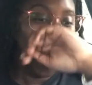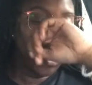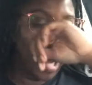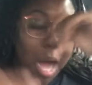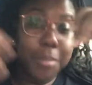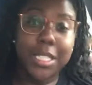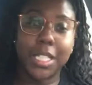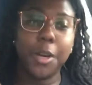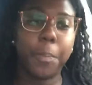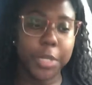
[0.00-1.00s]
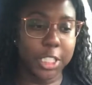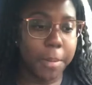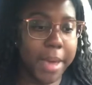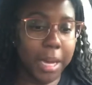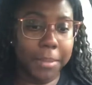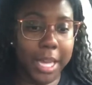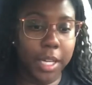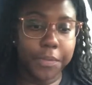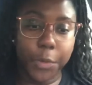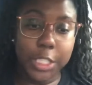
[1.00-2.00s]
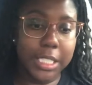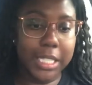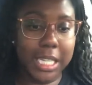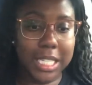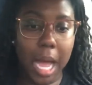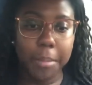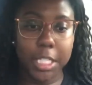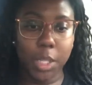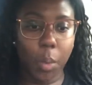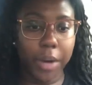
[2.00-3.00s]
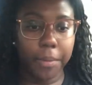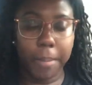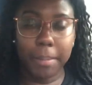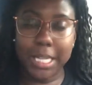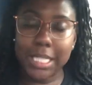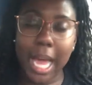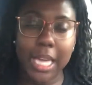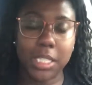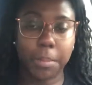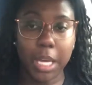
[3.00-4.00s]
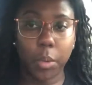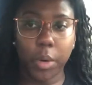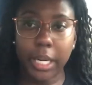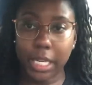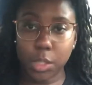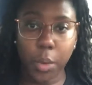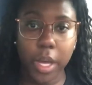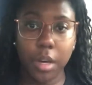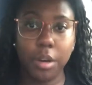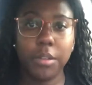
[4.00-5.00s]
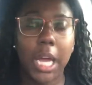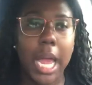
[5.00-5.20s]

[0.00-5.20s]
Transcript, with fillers: you know, I'm still pushing back. I'm like, unfortunately, that time doesn't work for me because I had to be at work at 12.